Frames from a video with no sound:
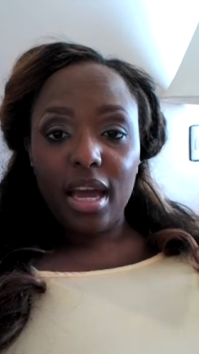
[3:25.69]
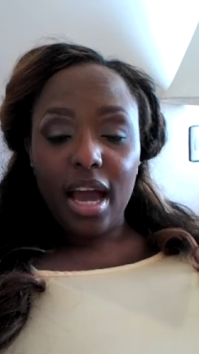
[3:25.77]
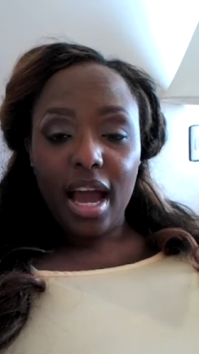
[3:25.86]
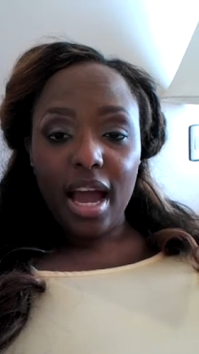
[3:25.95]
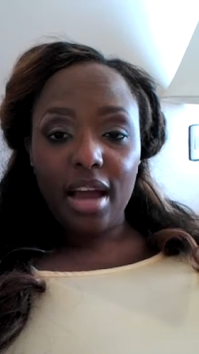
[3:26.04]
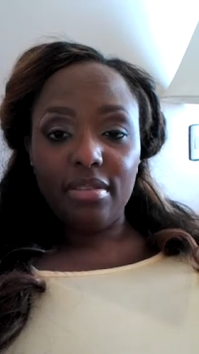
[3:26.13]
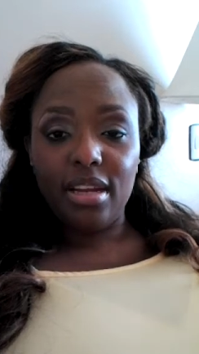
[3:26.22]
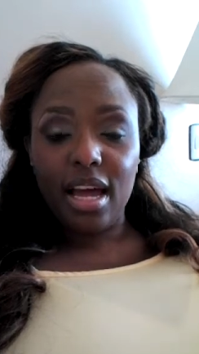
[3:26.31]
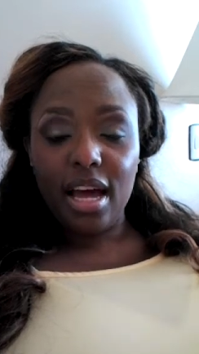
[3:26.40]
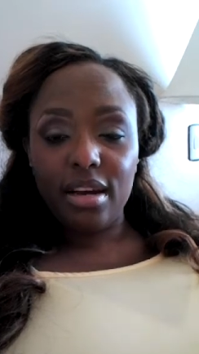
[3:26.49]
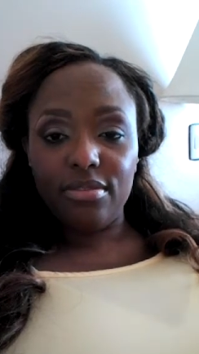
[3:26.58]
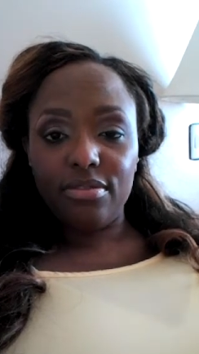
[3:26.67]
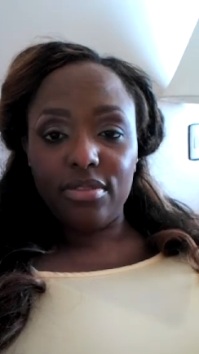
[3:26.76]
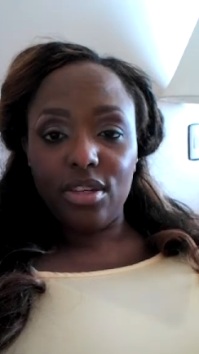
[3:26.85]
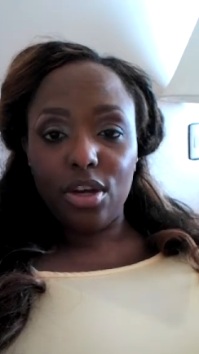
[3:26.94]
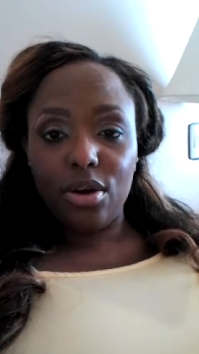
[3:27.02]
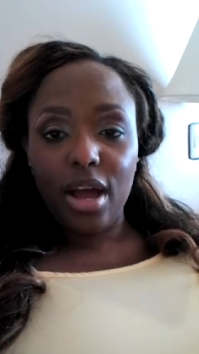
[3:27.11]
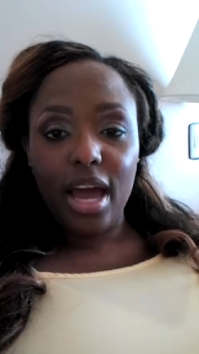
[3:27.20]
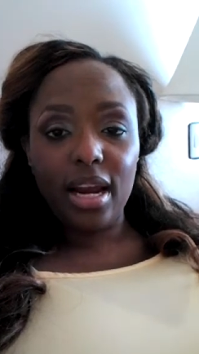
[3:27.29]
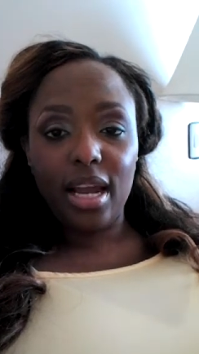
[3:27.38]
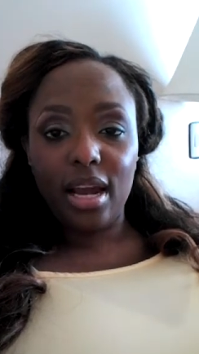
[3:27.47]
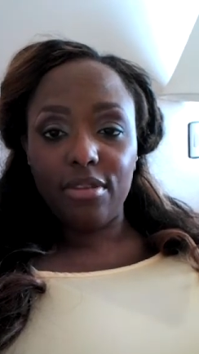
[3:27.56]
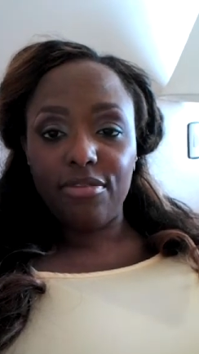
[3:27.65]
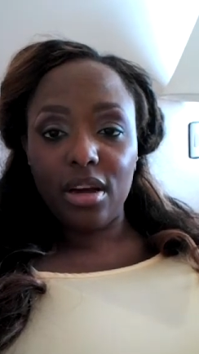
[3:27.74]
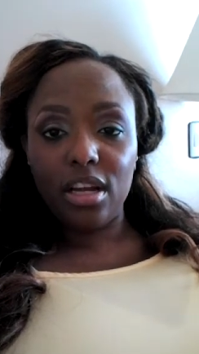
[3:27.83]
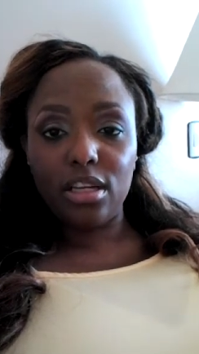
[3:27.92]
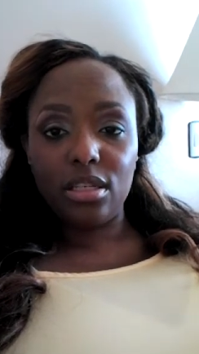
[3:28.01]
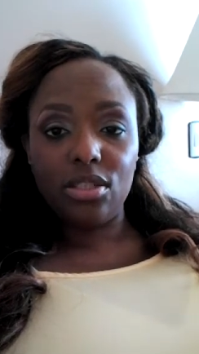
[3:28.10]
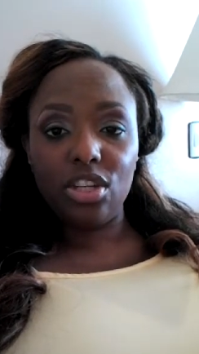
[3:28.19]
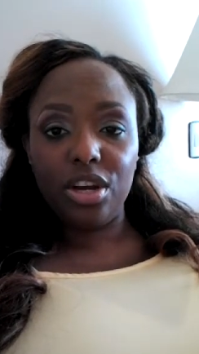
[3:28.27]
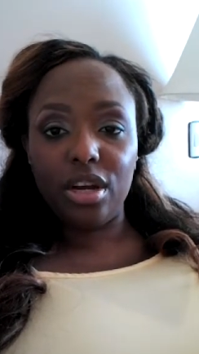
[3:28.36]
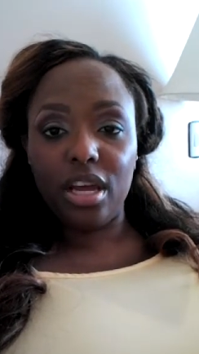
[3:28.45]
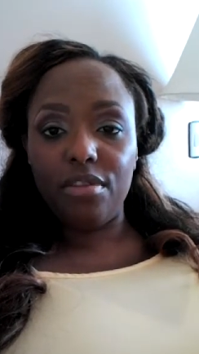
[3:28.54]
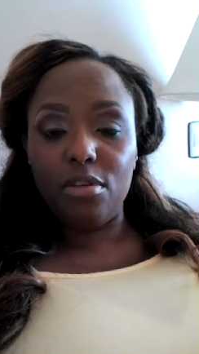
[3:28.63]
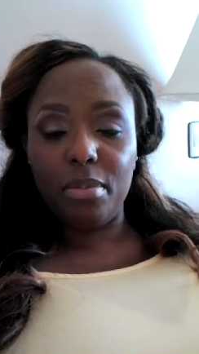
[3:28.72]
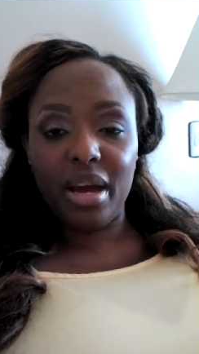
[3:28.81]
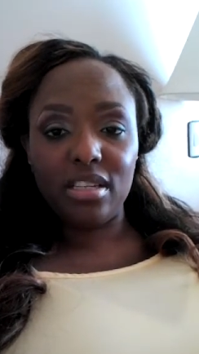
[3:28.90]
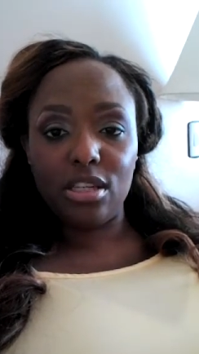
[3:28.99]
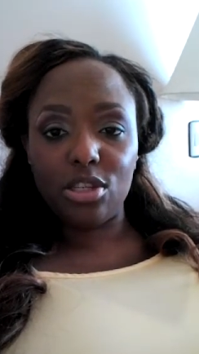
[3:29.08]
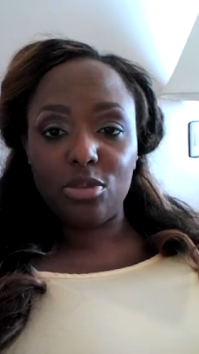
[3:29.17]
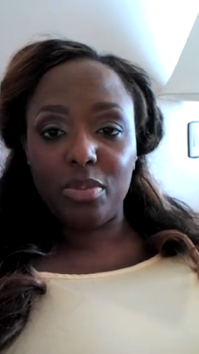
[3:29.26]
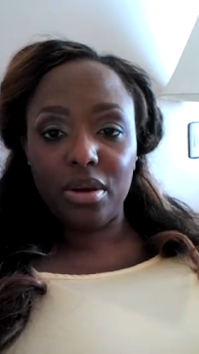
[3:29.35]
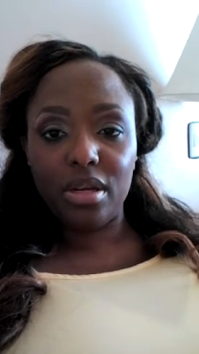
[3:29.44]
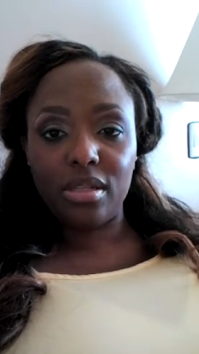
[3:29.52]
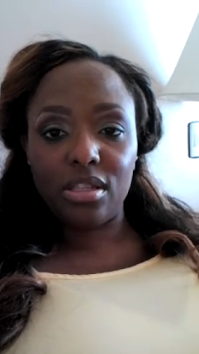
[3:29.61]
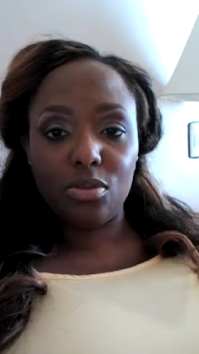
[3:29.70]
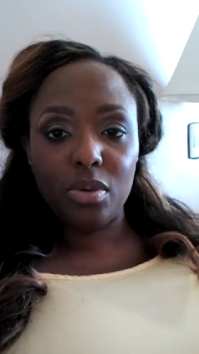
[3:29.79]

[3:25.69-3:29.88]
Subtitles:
I have a lot of, had a lot of fun, shared everybody's experiences.